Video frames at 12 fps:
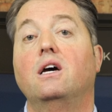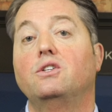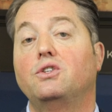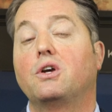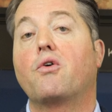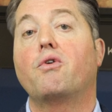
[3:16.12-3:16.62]

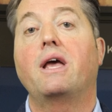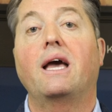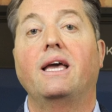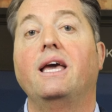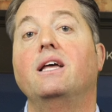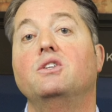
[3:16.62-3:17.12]
to
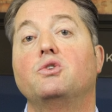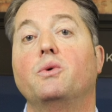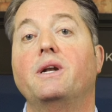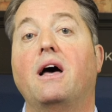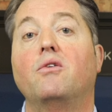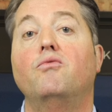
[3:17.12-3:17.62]
create it into
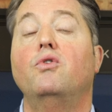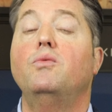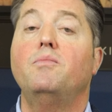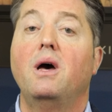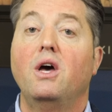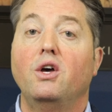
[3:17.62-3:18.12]
another
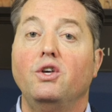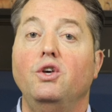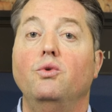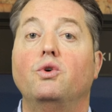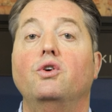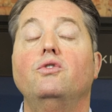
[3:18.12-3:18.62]
room,
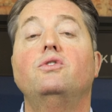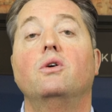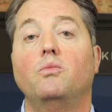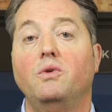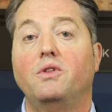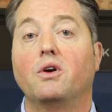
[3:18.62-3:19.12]
you
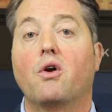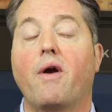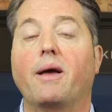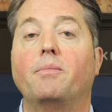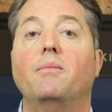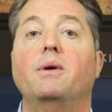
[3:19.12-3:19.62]
could with the
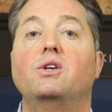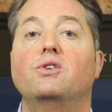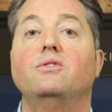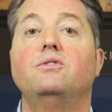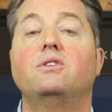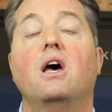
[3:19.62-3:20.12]
correct
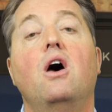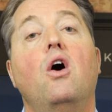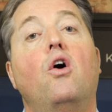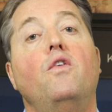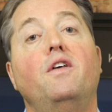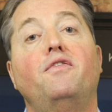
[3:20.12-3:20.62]
permissions.
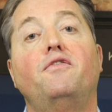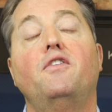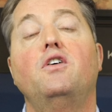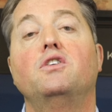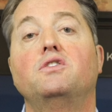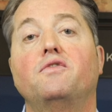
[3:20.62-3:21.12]
On the
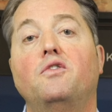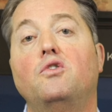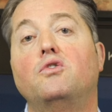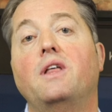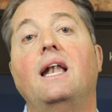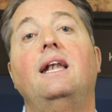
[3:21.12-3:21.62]
first
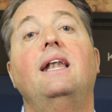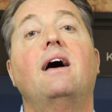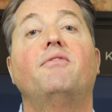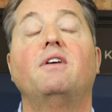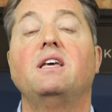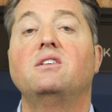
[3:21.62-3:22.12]
floor, that
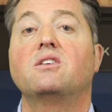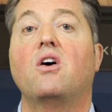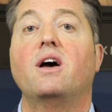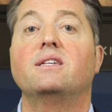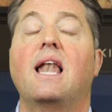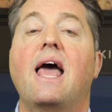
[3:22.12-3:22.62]
lovely
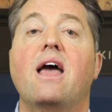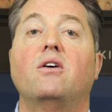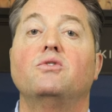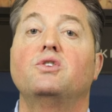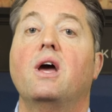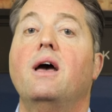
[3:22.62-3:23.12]
sized
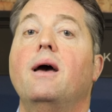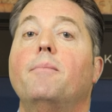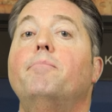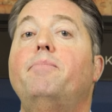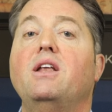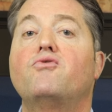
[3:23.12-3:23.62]
lounge,
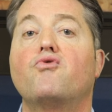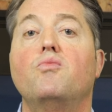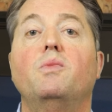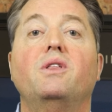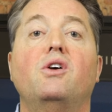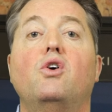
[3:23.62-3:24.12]

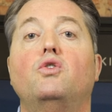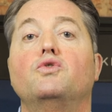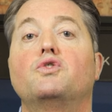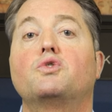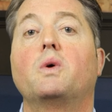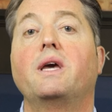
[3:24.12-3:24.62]
bedroom with an
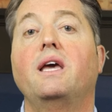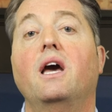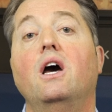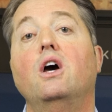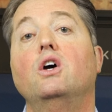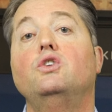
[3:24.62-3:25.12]
ensuite,
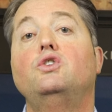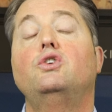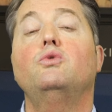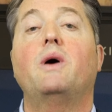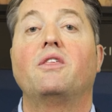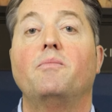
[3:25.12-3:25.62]

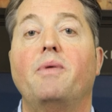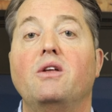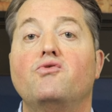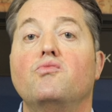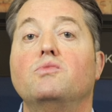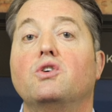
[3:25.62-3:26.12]
two other
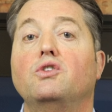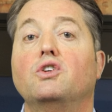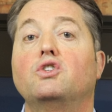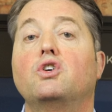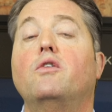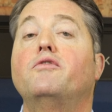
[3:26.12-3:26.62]
bedrooms on
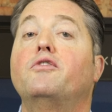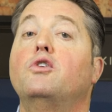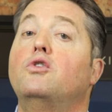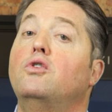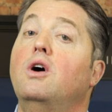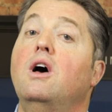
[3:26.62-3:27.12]
the top
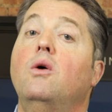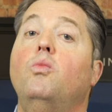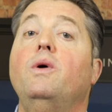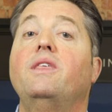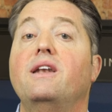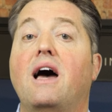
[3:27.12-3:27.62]
floor
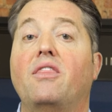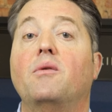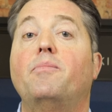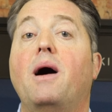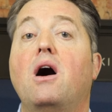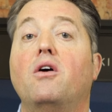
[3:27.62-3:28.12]
with another
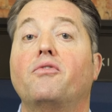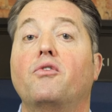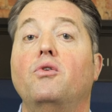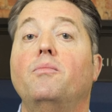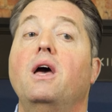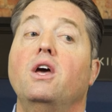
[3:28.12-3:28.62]

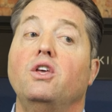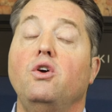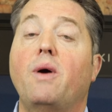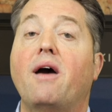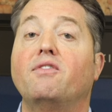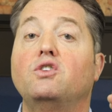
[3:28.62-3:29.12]
bathroom.
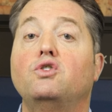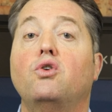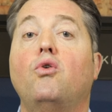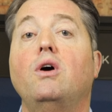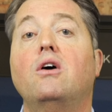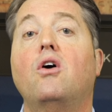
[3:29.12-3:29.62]
You have a
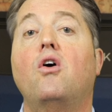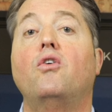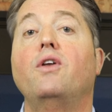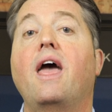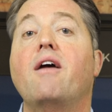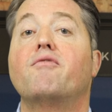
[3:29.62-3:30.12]
toilet
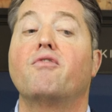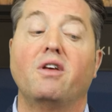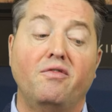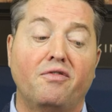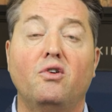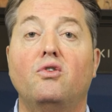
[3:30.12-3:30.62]
on
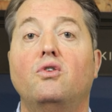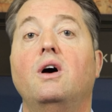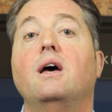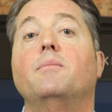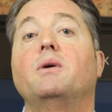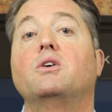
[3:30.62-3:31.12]
every
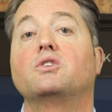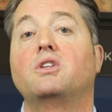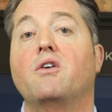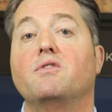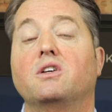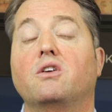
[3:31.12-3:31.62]
floor because
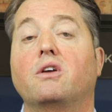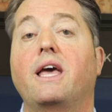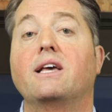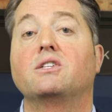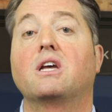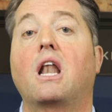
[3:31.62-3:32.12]
there is a
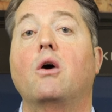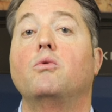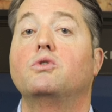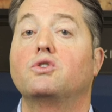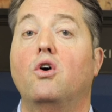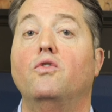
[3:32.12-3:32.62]
guest
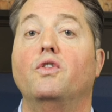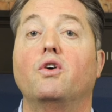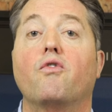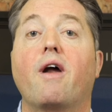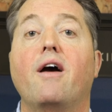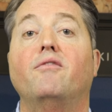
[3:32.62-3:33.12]
cloaks on the
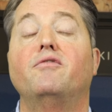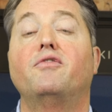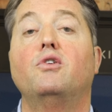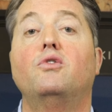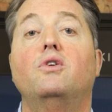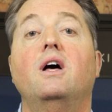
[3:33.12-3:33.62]
ground
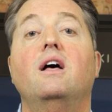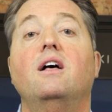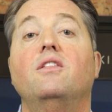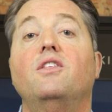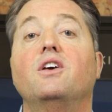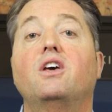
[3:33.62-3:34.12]
floor
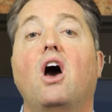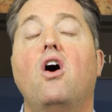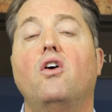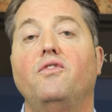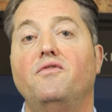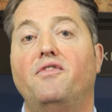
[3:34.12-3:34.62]
the
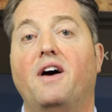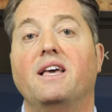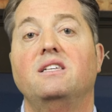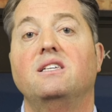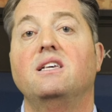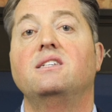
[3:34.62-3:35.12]
garden
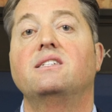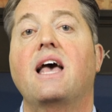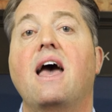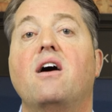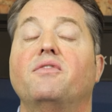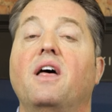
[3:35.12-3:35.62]
faces
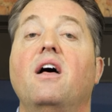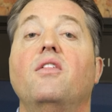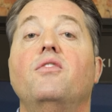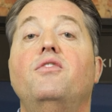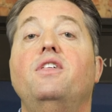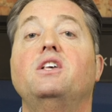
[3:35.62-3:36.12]
south.
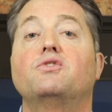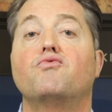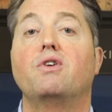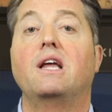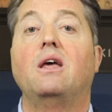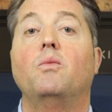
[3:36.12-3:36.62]
This
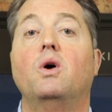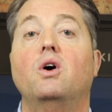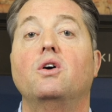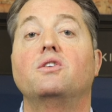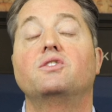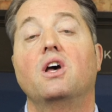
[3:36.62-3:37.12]
really
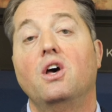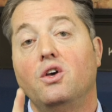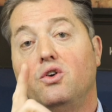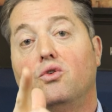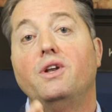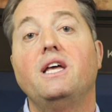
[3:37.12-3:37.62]
works.
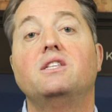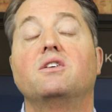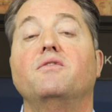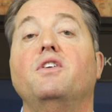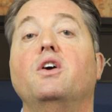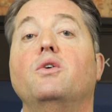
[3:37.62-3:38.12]
Your need
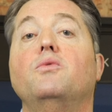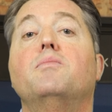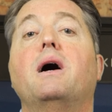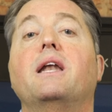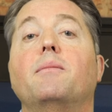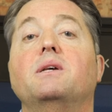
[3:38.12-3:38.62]
to view.
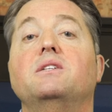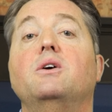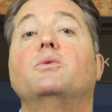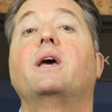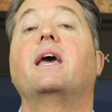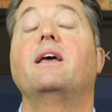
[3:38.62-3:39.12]
My name is
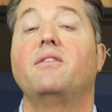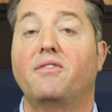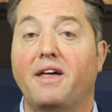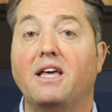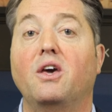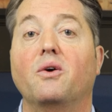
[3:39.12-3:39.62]
Neil King.
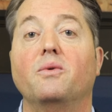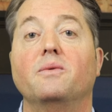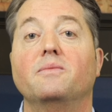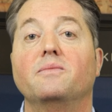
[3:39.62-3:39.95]
Thank you.